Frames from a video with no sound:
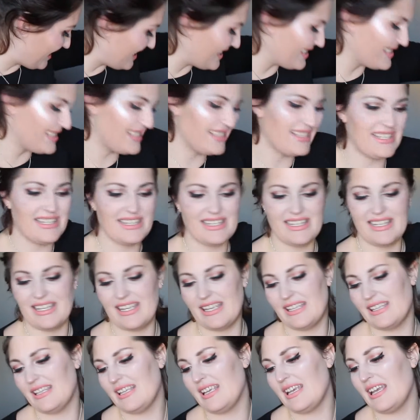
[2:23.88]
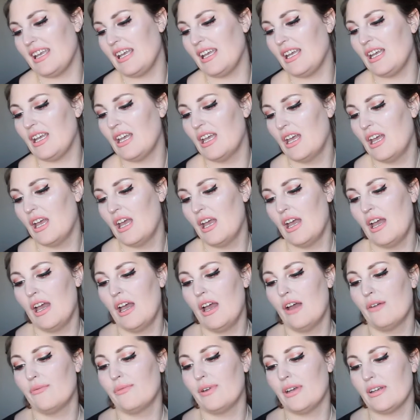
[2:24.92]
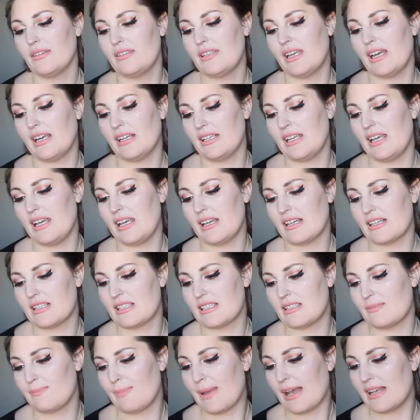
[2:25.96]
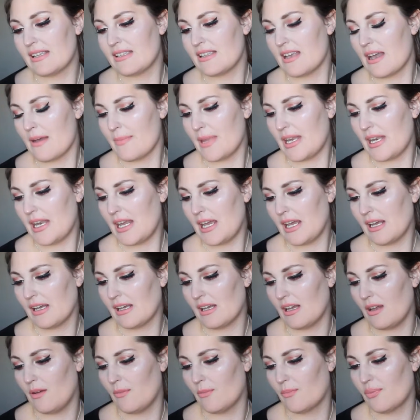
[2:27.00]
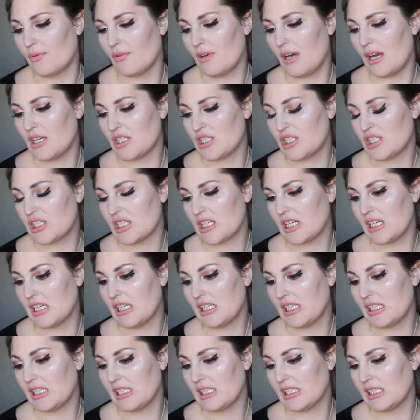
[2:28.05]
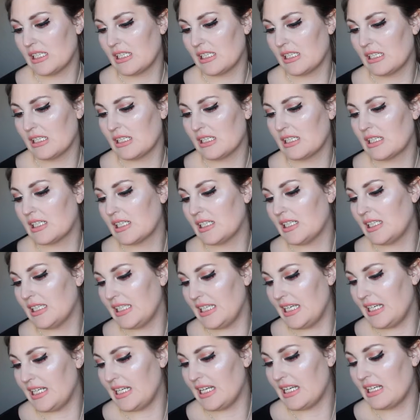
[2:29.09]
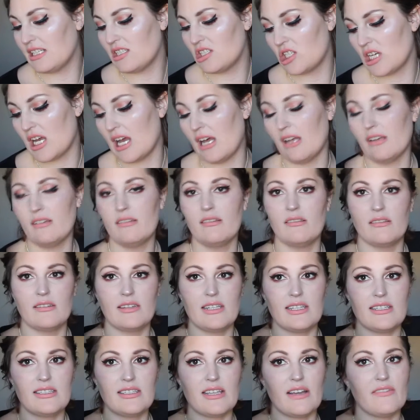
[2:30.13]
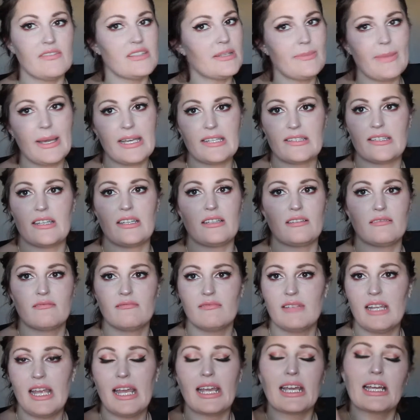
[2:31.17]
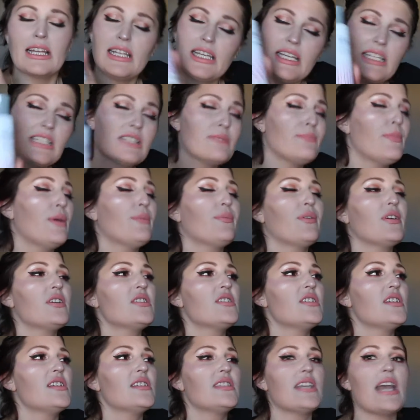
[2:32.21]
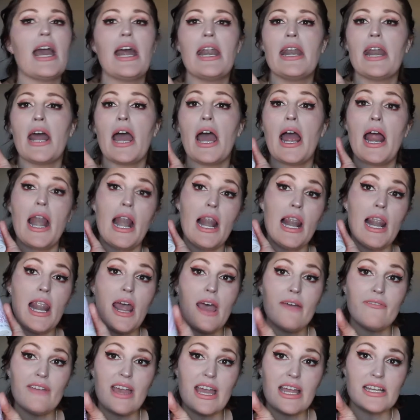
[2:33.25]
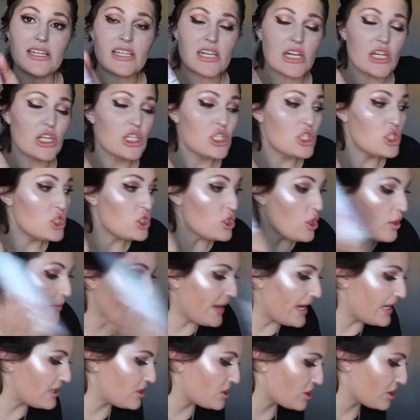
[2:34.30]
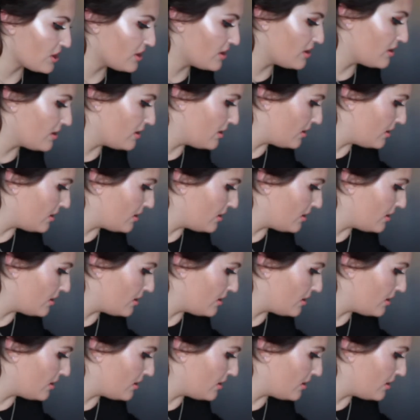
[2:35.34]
is the Real Techniques by Sam & Nick Brush Cleaning Gel. This stuff is amazing. It cleans my brushes and I love it so much.